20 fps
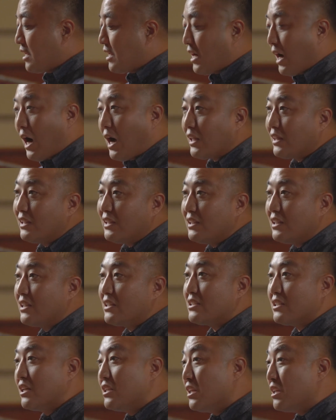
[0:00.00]

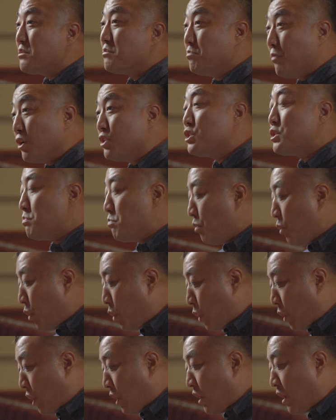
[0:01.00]
godliness, and it's much
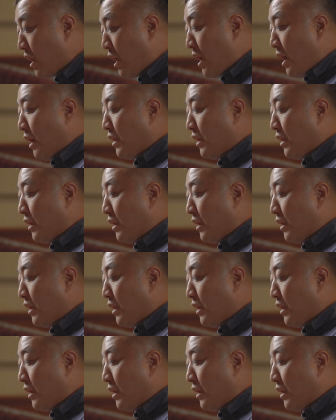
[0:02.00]
more.